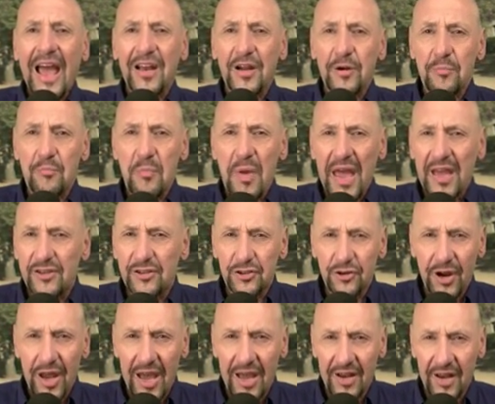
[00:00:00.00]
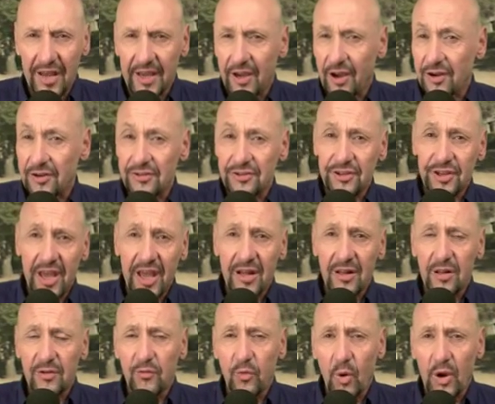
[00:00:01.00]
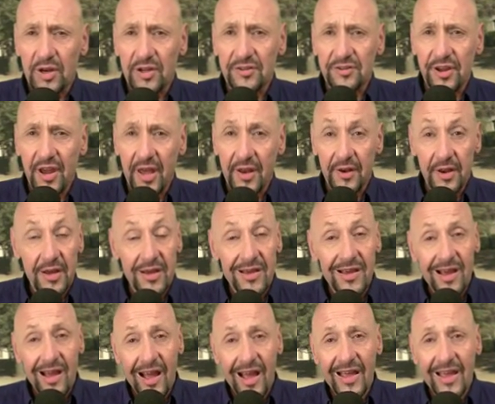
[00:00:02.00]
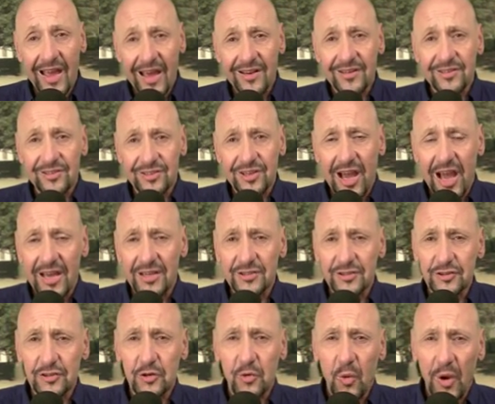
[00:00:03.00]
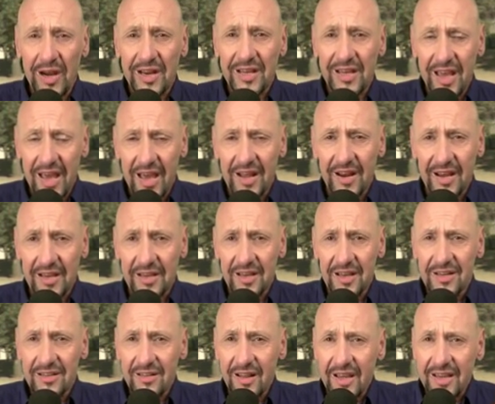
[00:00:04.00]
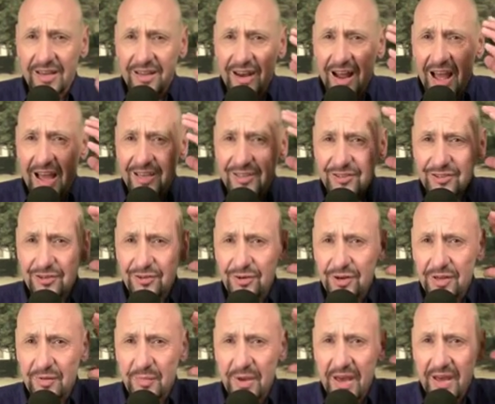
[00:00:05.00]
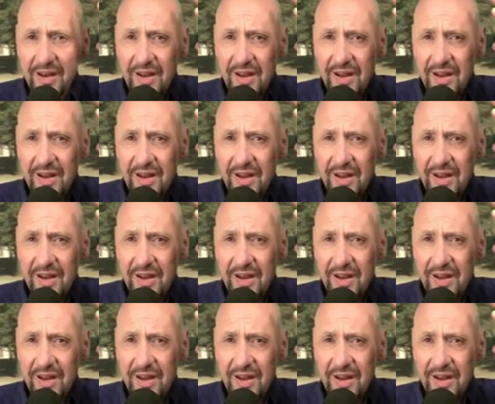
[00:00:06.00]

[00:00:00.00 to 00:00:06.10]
and a major headache. On a scale of 1 to 10, I had a size 20 headache, like an ice cream